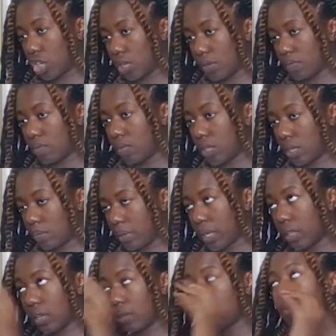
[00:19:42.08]
vision,
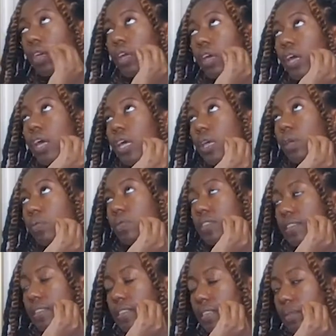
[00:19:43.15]
typically. It
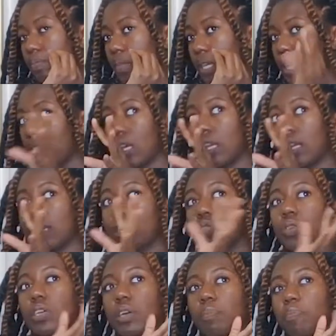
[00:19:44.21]
was me
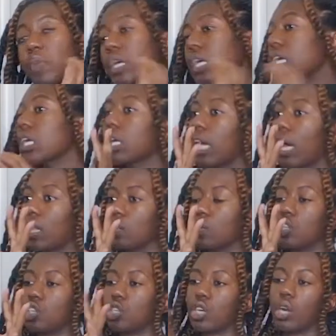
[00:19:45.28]
doing a big
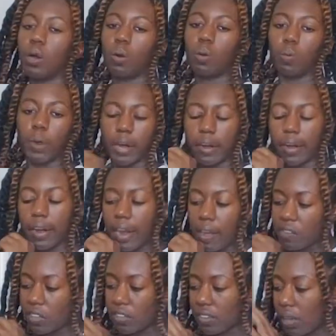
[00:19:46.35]
gallery show where
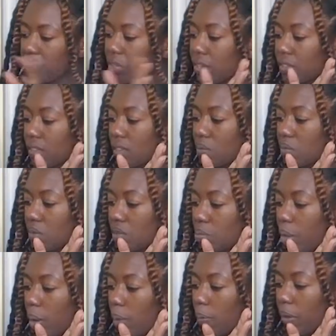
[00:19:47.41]
for some reason it
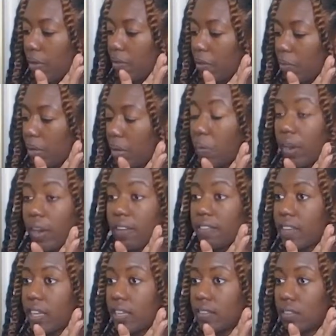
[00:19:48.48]
was appropriate for me to
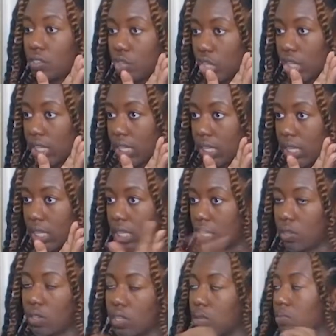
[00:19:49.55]
wear a fancy dress and
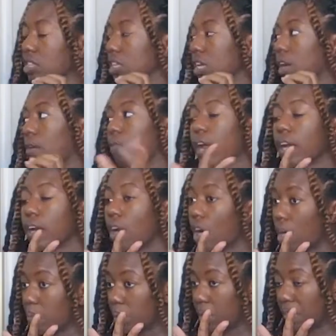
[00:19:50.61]
heels. It was a
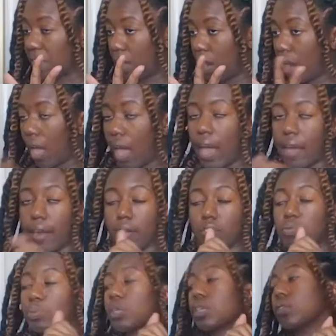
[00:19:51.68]
red carpet event,
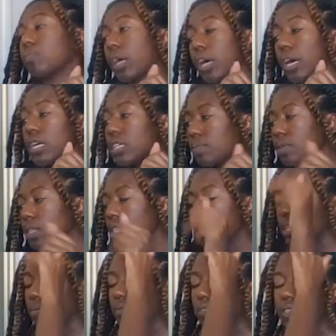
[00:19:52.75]
and I was bringing my
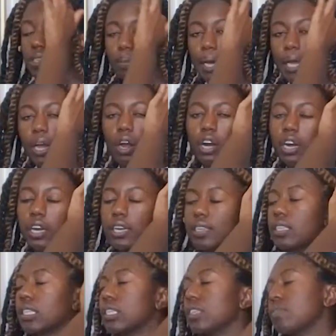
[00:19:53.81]
husband to come see my
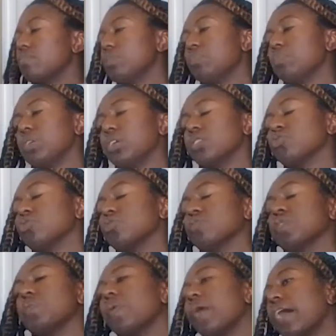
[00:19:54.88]
art, and instead of me being the
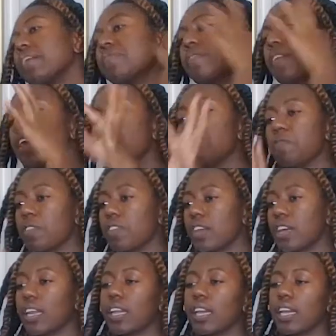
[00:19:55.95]
trophy wife for
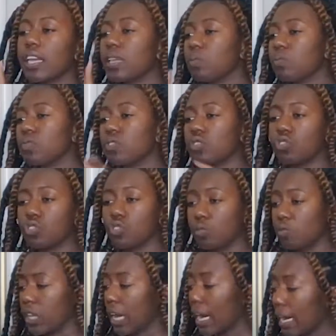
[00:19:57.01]
the night, he was the
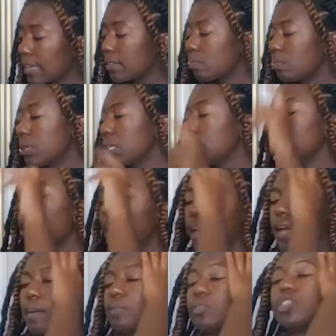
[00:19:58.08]
trophy husband,
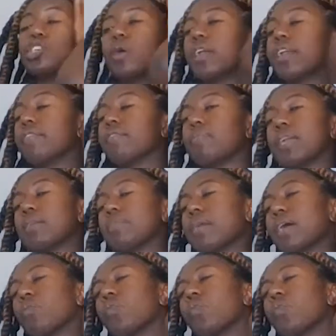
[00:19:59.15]
and I was showing everybody